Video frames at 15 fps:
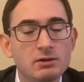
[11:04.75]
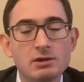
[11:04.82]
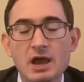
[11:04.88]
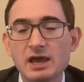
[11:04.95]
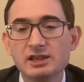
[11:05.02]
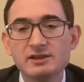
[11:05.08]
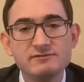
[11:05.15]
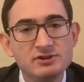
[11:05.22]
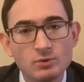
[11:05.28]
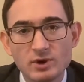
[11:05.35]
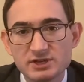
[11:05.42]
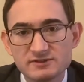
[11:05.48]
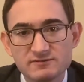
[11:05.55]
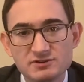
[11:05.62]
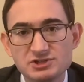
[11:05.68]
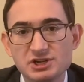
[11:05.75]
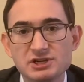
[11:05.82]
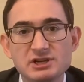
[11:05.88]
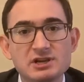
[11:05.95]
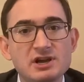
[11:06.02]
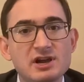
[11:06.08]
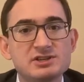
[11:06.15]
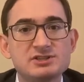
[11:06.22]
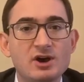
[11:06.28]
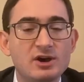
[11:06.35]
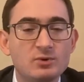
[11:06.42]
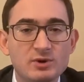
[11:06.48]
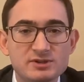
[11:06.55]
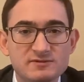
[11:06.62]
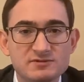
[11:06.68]
I lived in West Virginia. I saw it
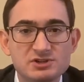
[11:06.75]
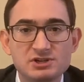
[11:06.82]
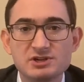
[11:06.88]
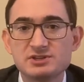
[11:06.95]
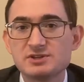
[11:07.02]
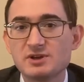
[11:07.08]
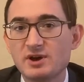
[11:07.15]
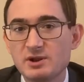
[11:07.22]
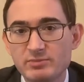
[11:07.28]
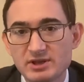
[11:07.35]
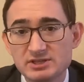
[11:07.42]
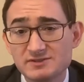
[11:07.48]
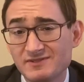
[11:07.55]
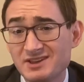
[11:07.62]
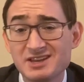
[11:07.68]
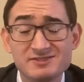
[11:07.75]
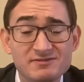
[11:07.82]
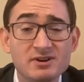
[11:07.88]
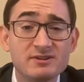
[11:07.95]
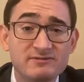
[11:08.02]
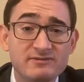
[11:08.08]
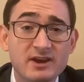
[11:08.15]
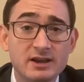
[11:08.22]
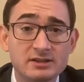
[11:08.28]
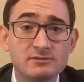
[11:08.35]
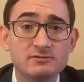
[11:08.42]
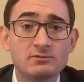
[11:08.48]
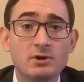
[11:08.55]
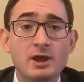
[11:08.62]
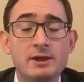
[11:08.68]
in West Virginia, saw it in Pennsylvania. It's very effective,
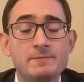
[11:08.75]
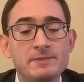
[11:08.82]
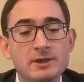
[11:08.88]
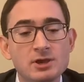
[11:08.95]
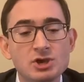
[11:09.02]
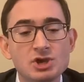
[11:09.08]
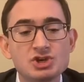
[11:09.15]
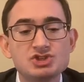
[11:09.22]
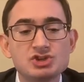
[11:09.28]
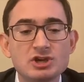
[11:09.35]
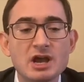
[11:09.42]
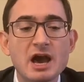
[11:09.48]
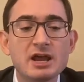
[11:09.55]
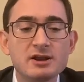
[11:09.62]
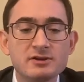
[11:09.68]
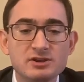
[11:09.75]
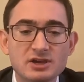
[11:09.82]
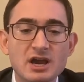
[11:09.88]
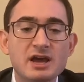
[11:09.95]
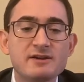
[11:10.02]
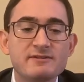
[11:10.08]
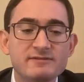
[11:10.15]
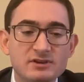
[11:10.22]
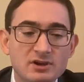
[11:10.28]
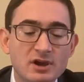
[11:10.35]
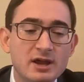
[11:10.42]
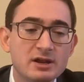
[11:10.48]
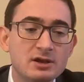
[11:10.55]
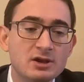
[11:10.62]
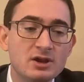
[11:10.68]
right? So you
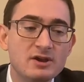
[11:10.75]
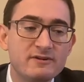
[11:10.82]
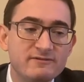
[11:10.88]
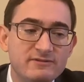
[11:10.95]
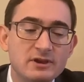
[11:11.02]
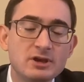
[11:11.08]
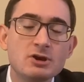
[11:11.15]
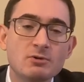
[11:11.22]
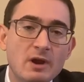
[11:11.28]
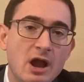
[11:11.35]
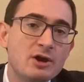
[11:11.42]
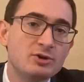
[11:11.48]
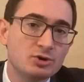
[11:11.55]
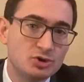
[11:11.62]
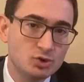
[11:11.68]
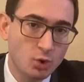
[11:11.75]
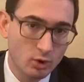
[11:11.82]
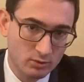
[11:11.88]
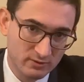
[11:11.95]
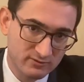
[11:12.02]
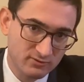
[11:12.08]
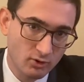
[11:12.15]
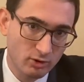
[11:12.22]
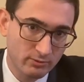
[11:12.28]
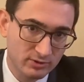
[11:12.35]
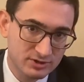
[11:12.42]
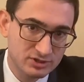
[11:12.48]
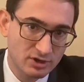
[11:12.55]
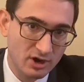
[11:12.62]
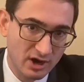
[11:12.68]
gotta figure out your tort
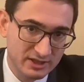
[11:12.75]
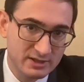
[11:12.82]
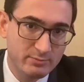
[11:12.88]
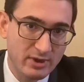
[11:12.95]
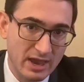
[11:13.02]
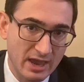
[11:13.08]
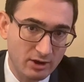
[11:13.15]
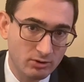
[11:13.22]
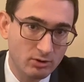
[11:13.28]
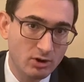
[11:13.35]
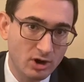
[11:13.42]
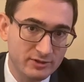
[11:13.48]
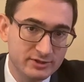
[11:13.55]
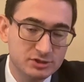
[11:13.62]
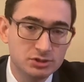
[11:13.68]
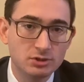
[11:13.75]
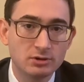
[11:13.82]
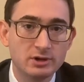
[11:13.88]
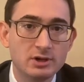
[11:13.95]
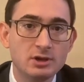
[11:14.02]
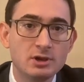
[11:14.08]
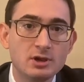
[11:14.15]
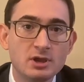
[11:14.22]
reformers on the panel, on the jury.